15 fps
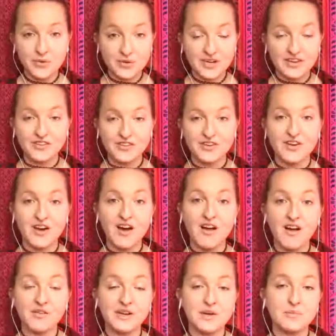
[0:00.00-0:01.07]
If you're not
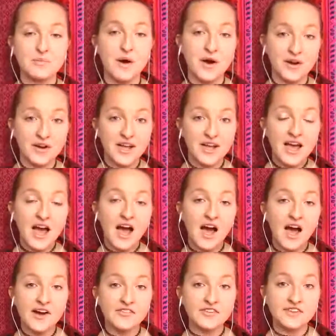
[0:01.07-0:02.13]
already a part
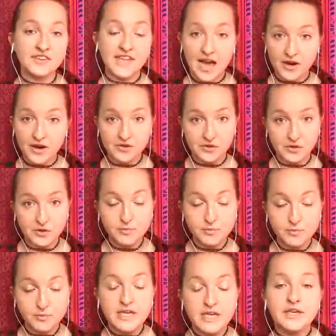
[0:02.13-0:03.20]
of that group,